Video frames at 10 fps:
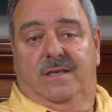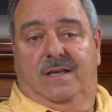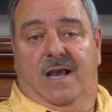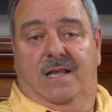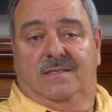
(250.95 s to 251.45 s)
in
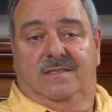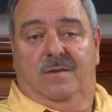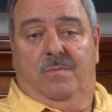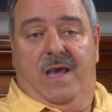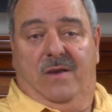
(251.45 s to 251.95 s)

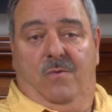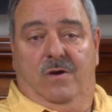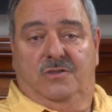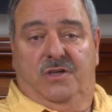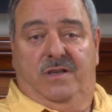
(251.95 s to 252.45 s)
constant
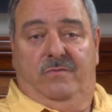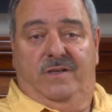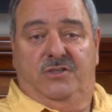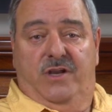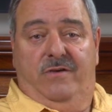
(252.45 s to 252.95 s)
backwashing and
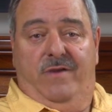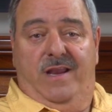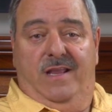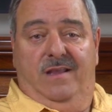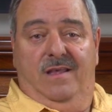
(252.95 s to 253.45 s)

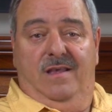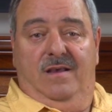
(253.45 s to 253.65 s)
regenerating